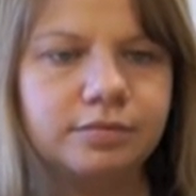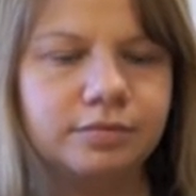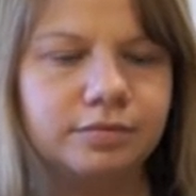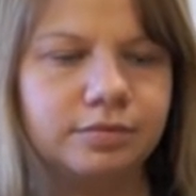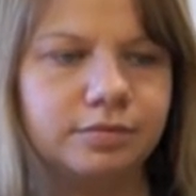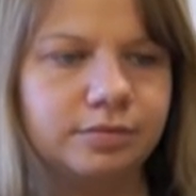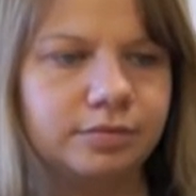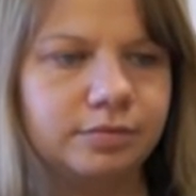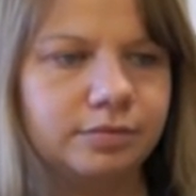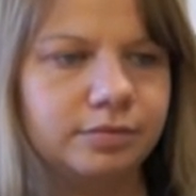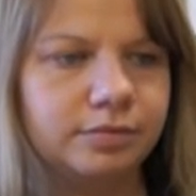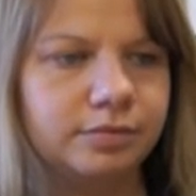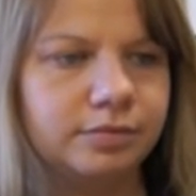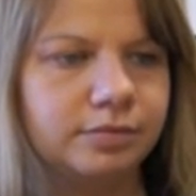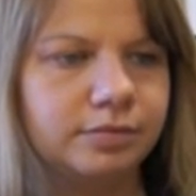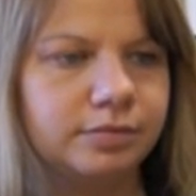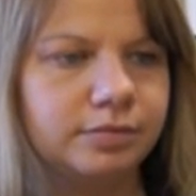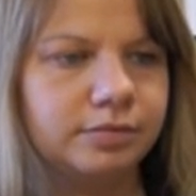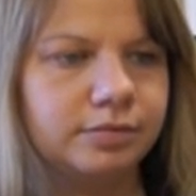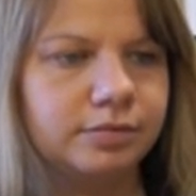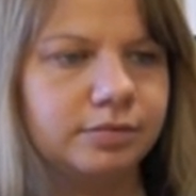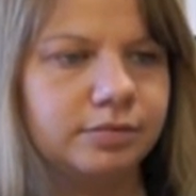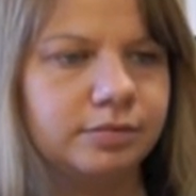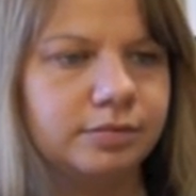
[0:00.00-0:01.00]

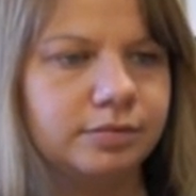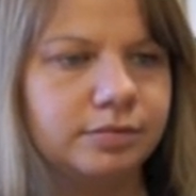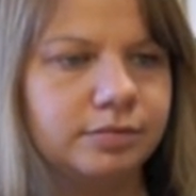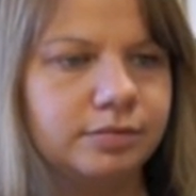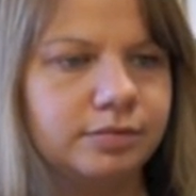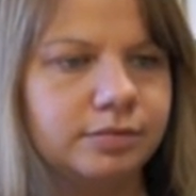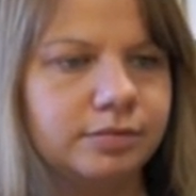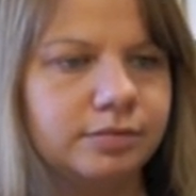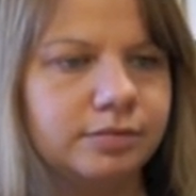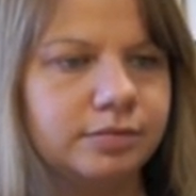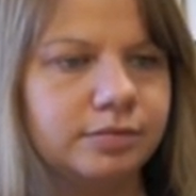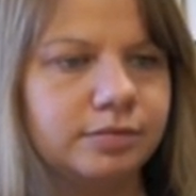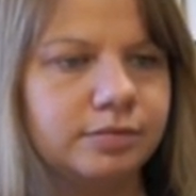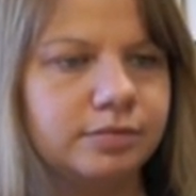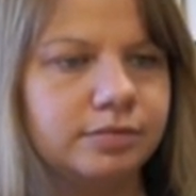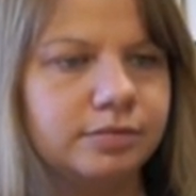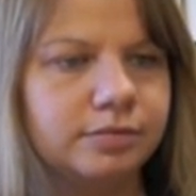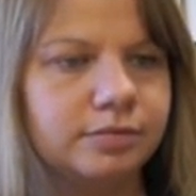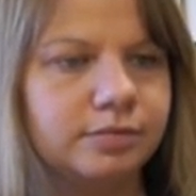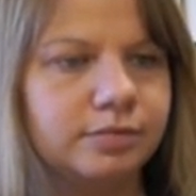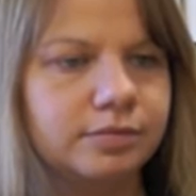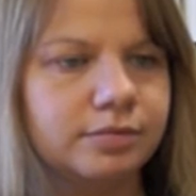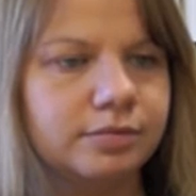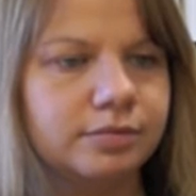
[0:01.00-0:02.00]

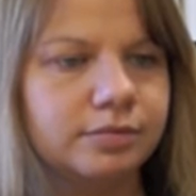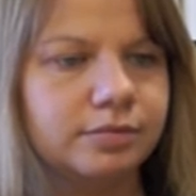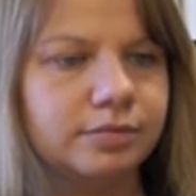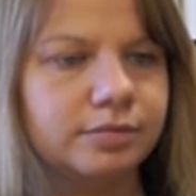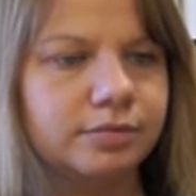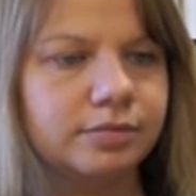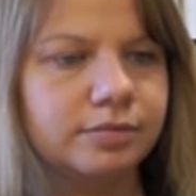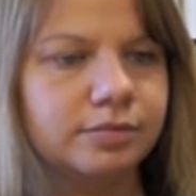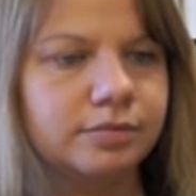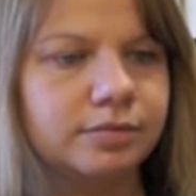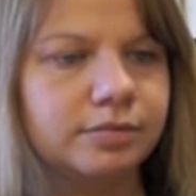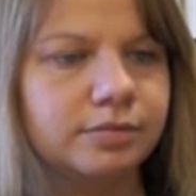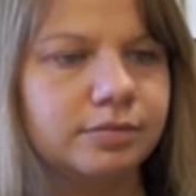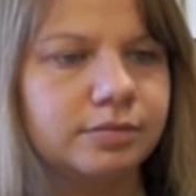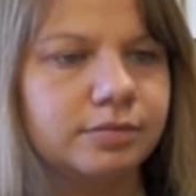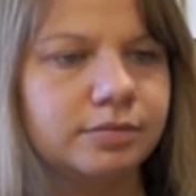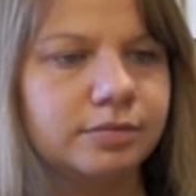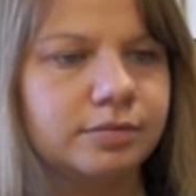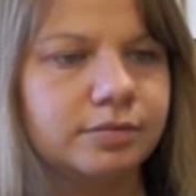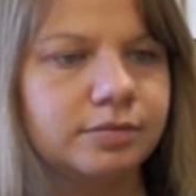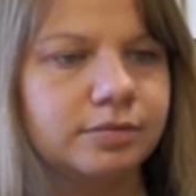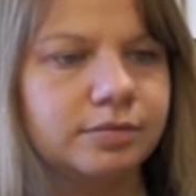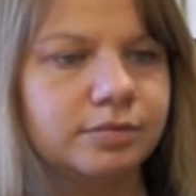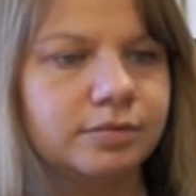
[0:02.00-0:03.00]

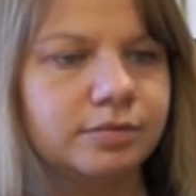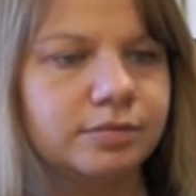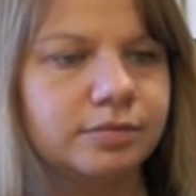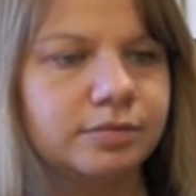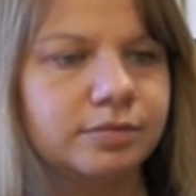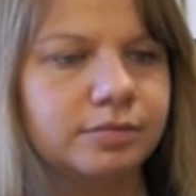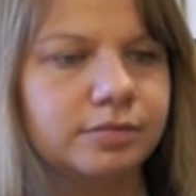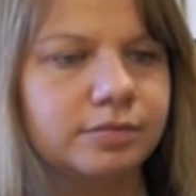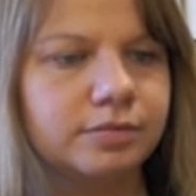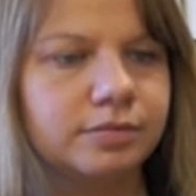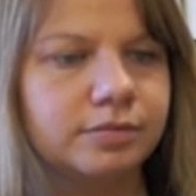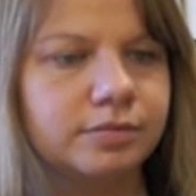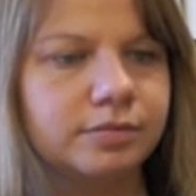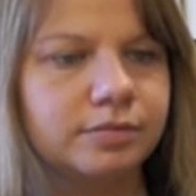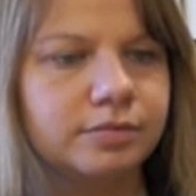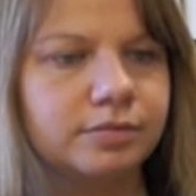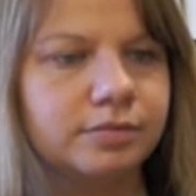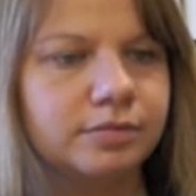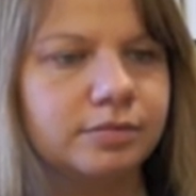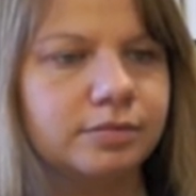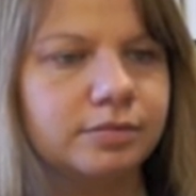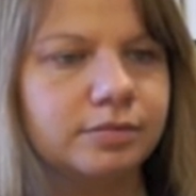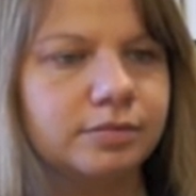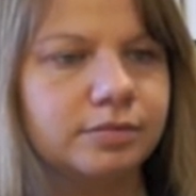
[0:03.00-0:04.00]

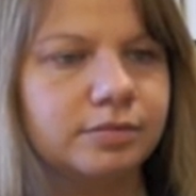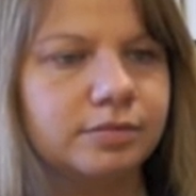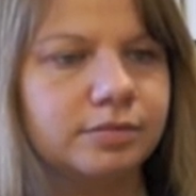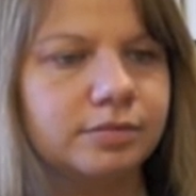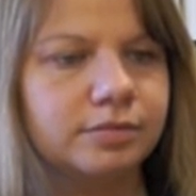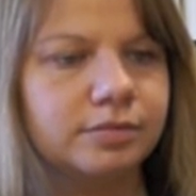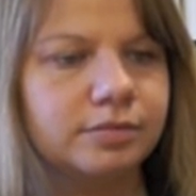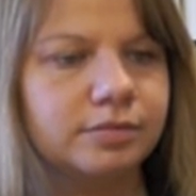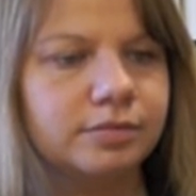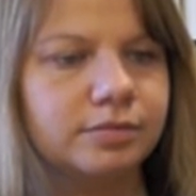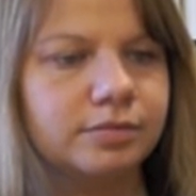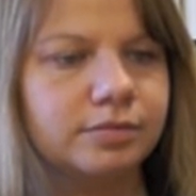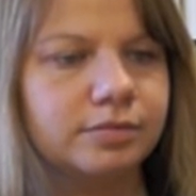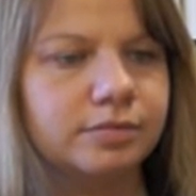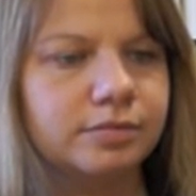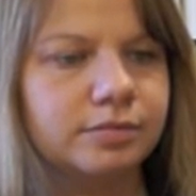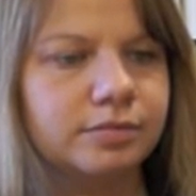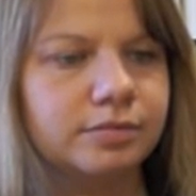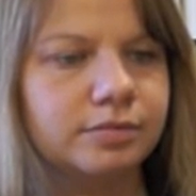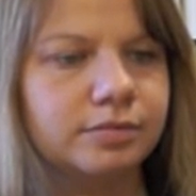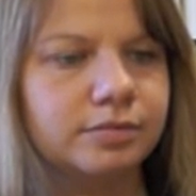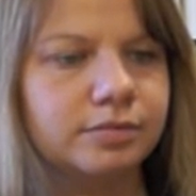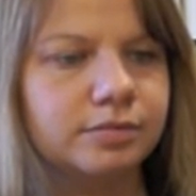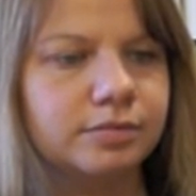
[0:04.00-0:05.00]

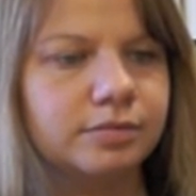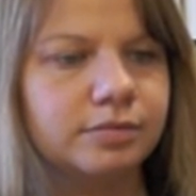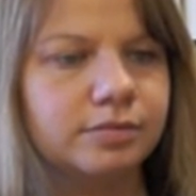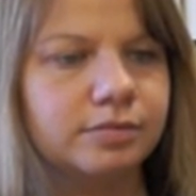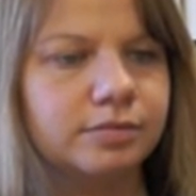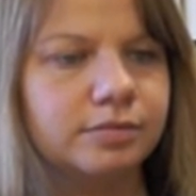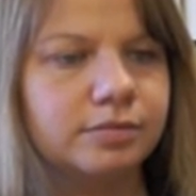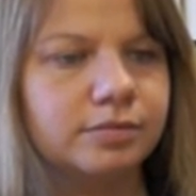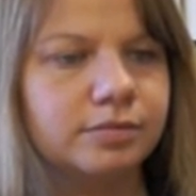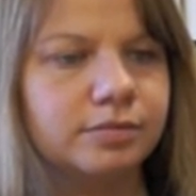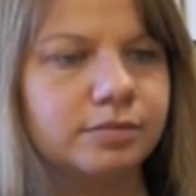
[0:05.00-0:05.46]
[no speech]